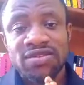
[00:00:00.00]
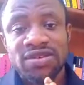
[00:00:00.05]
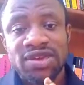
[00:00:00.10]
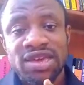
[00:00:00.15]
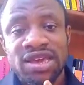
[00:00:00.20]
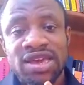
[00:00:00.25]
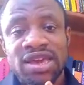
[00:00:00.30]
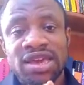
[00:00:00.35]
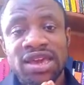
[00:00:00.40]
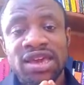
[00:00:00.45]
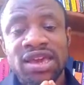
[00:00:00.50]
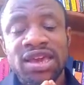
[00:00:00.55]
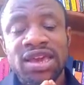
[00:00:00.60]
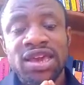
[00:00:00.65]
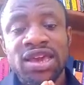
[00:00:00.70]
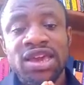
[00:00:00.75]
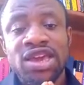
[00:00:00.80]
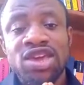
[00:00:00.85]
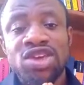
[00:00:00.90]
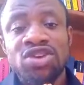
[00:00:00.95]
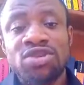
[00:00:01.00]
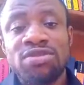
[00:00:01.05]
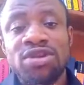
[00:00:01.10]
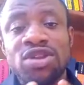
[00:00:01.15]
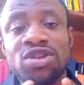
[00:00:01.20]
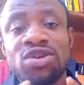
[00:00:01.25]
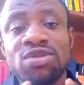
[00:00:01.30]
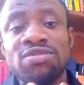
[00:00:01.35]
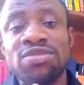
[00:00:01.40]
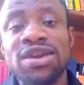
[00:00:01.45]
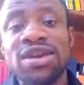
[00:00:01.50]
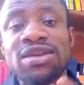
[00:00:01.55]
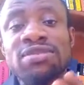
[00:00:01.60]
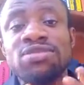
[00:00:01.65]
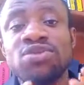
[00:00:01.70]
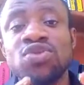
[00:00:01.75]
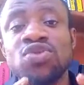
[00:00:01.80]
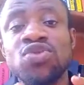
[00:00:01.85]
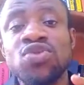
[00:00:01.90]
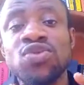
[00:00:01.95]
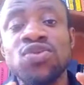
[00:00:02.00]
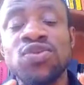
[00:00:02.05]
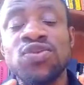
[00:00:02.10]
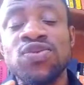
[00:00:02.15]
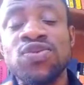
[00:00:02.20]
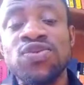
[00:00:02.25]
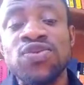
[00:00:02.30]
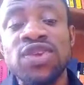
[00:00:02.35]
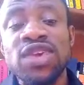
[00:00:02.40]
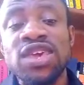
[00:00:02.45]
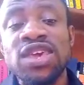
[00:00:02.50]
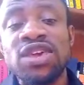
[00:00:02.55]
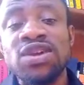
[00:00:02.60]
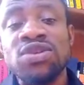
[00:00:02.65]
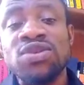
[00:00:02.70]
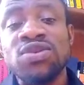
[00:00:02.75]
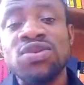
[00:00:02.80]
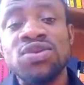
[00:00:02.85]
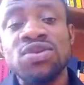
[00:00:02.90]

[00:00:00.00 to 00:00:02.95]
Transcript: Okay, you may not be able to feel